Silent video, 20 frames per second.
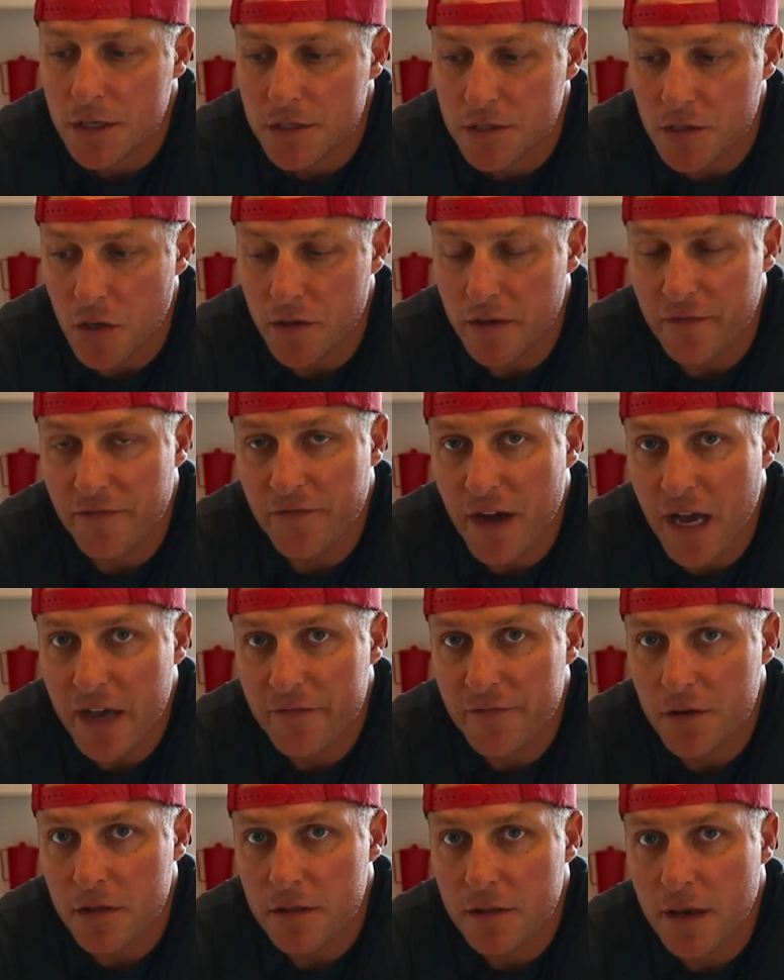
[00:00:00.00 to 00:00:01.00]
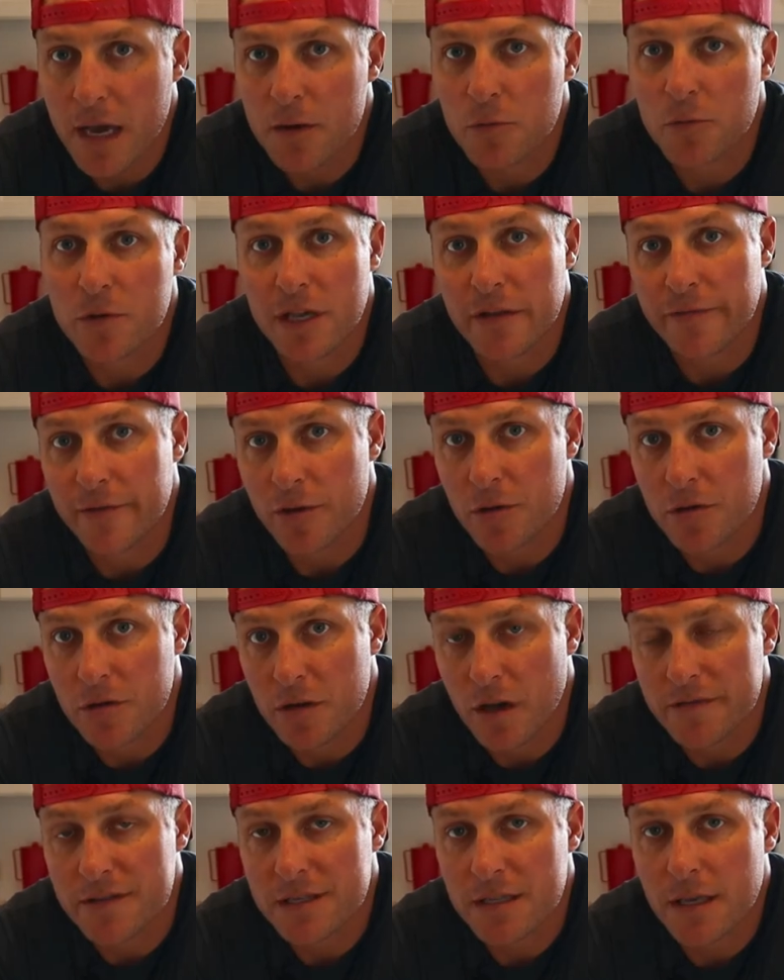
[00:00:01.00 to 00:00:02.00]
So the five foot line will give you
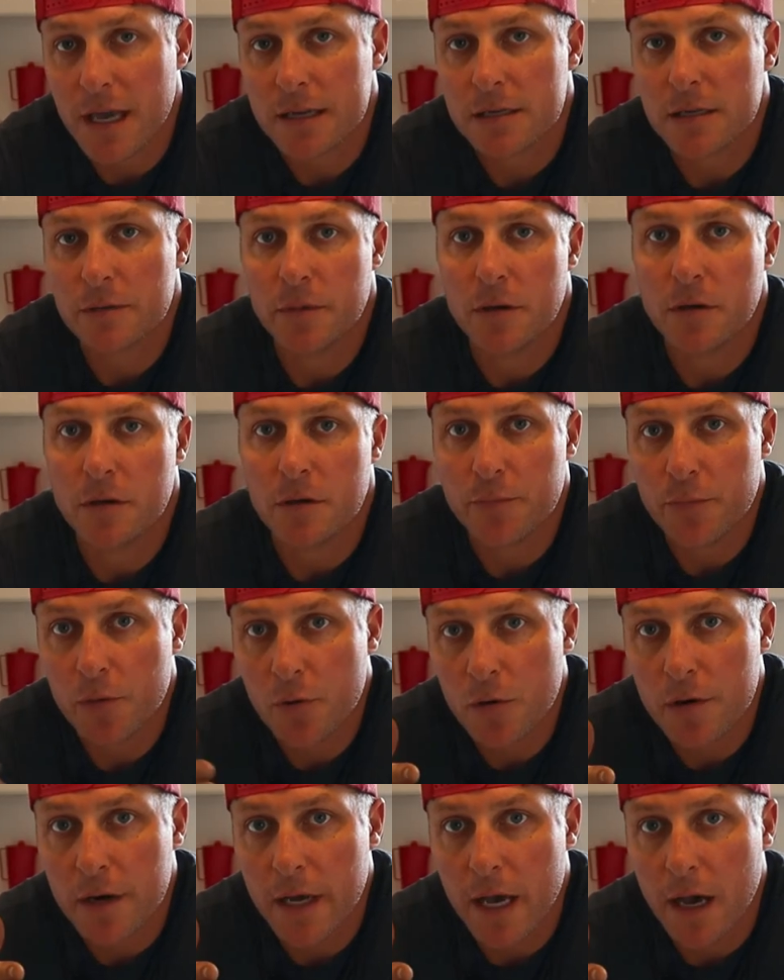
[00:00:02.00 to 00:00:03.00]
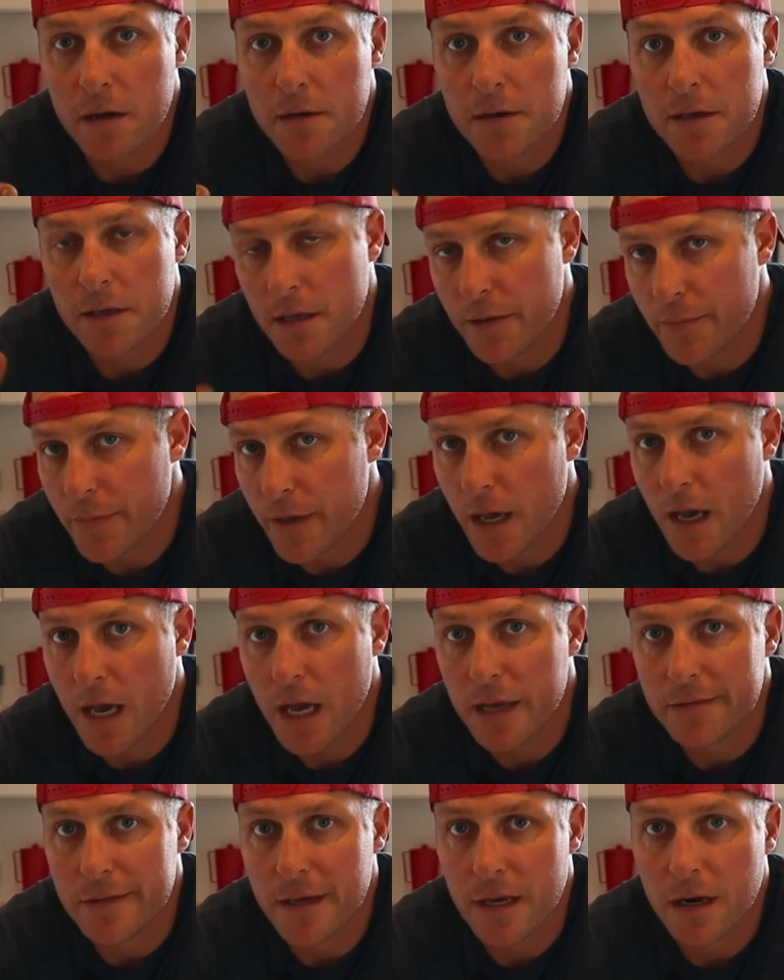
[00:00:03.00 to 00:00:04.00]
enough slack to be able to pull it out, get
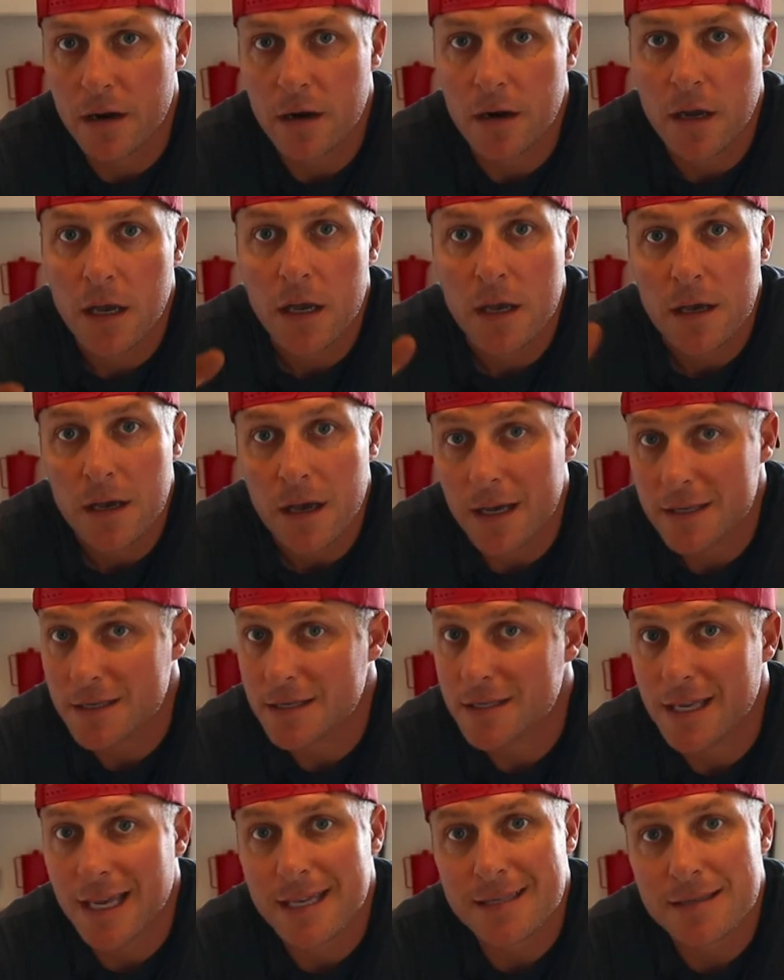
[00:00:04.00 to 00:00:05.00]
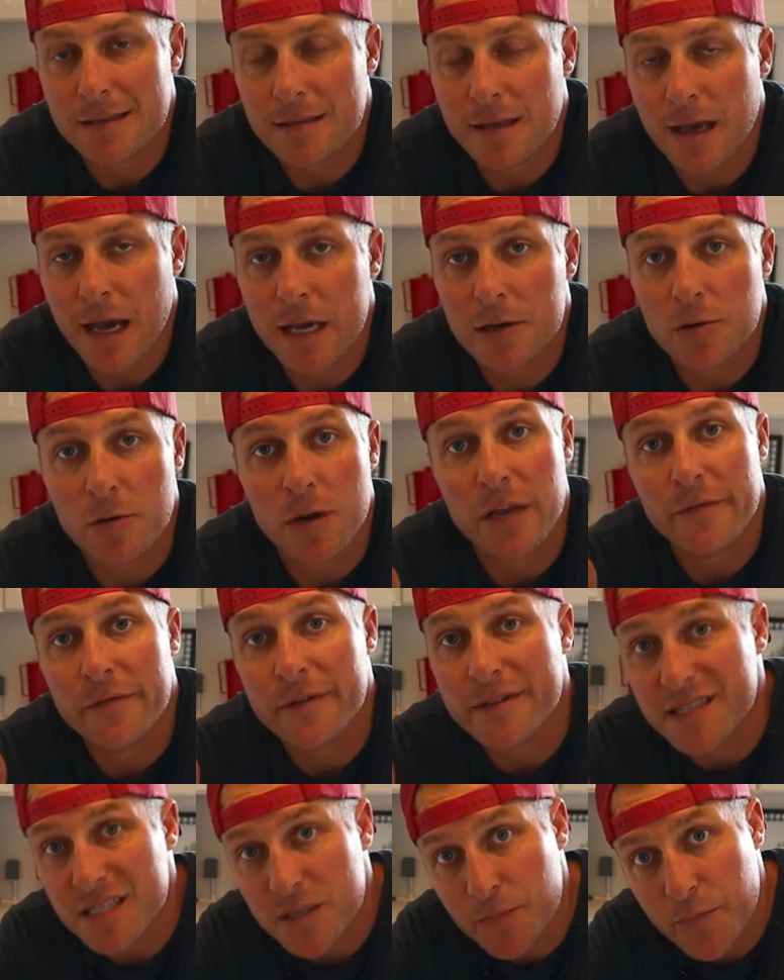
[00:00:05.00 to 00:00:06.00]
behind there, assess the line or
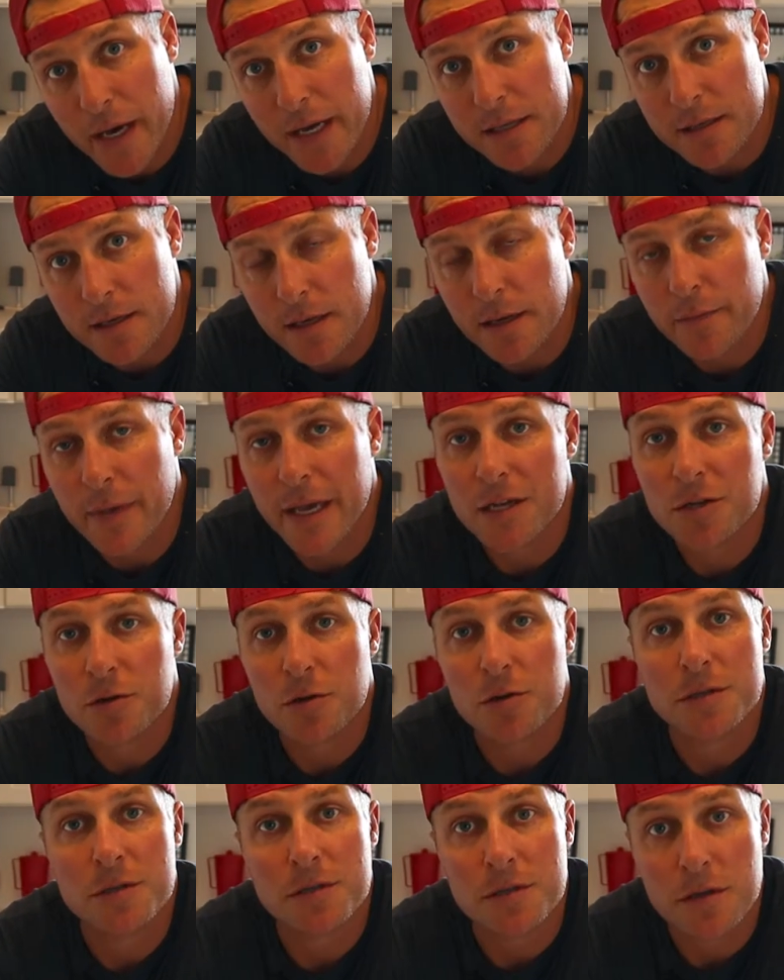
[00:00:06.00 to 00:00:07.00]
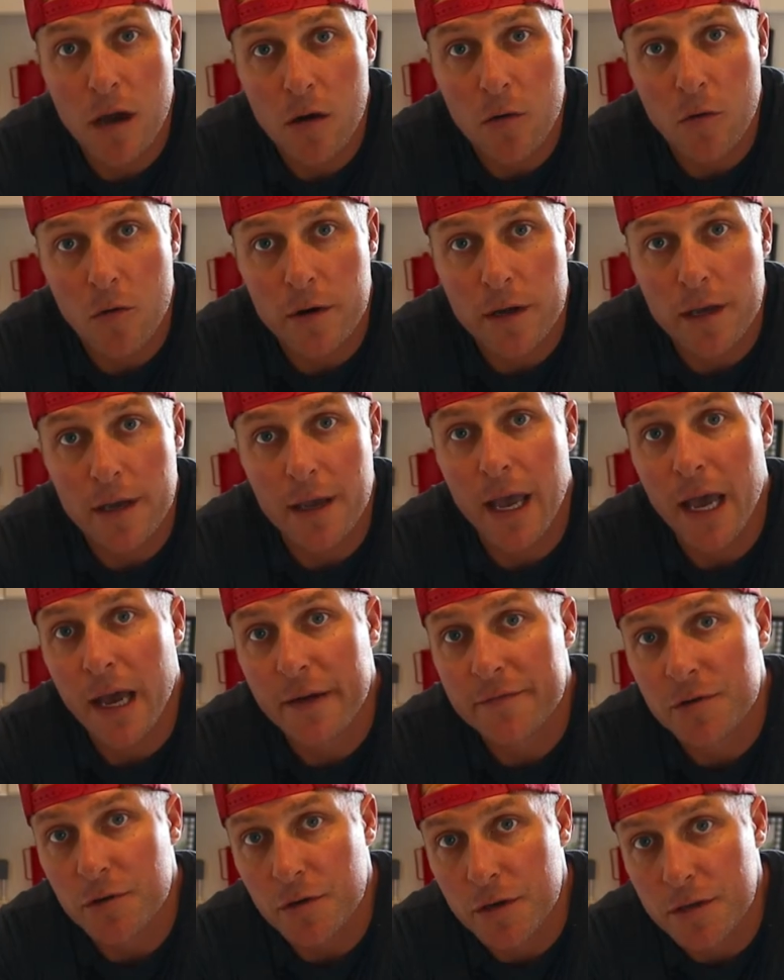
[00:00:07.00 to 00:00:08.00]
even inspect it to make sure it's not working
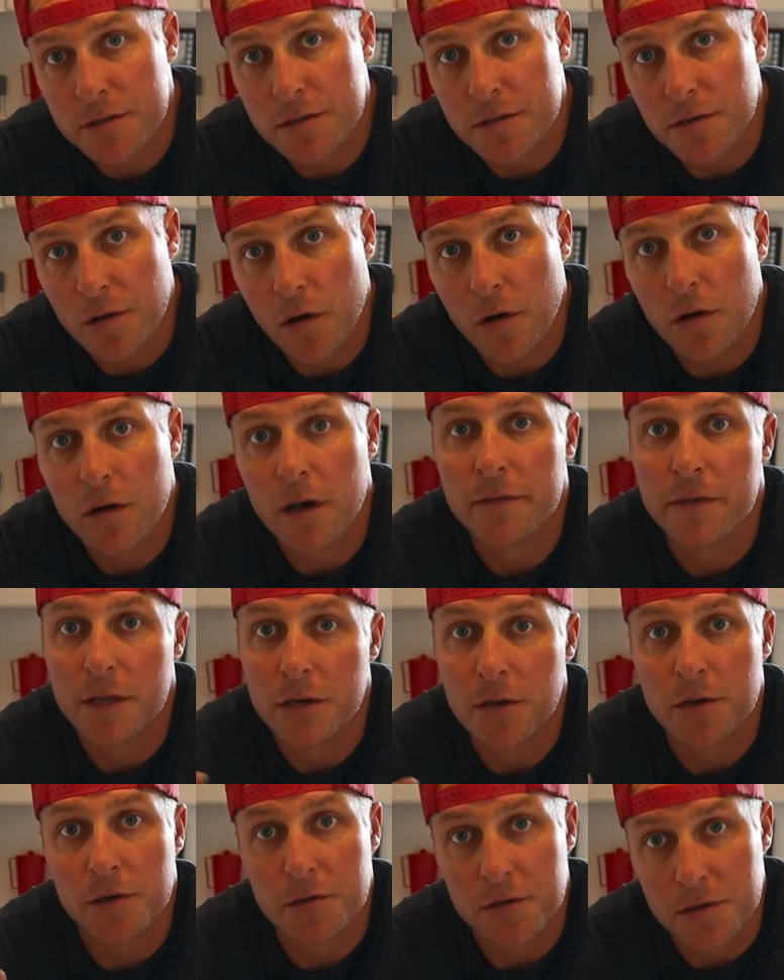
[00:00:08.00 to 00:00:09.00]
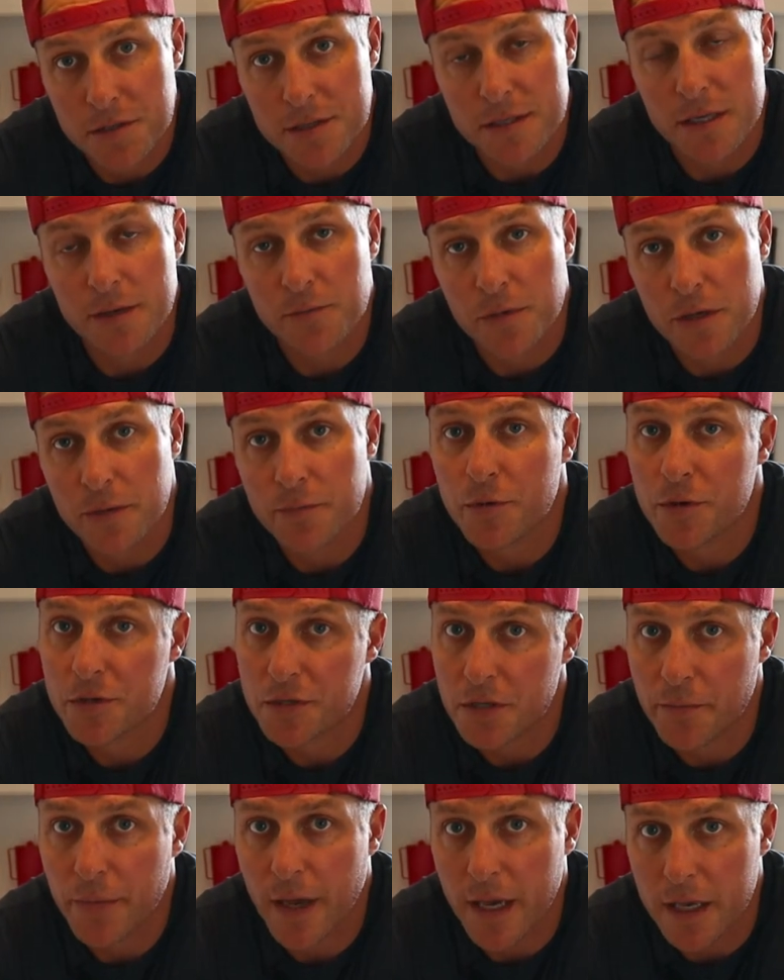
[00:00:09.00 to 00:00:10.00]
after install and then you can just simply
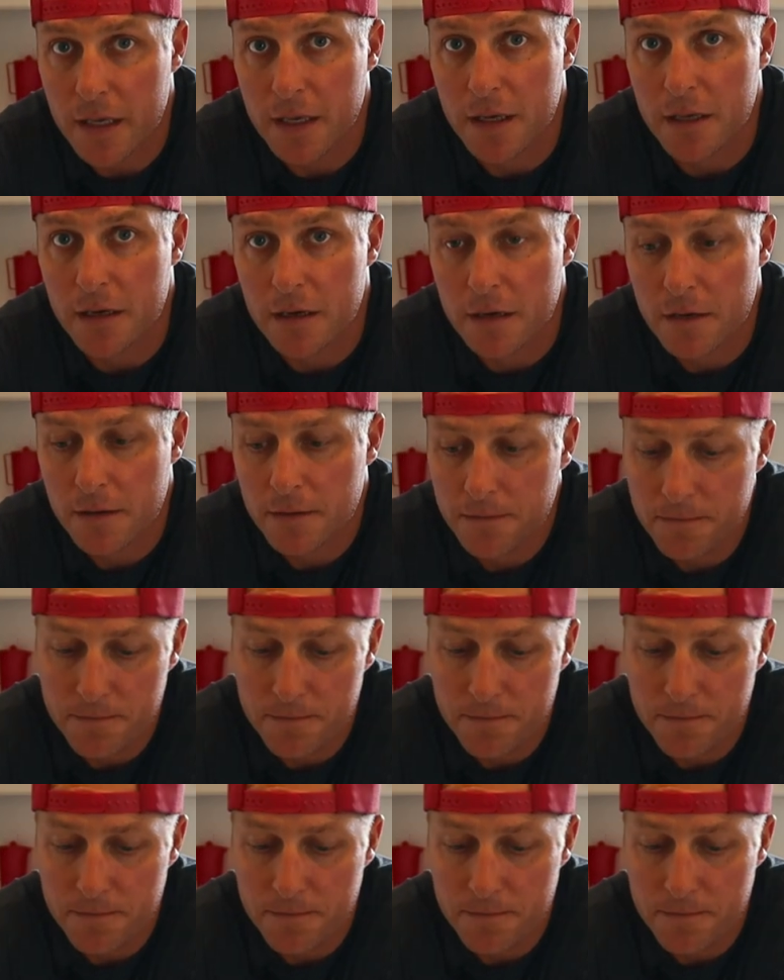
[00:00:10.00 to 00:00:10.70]
push it back in.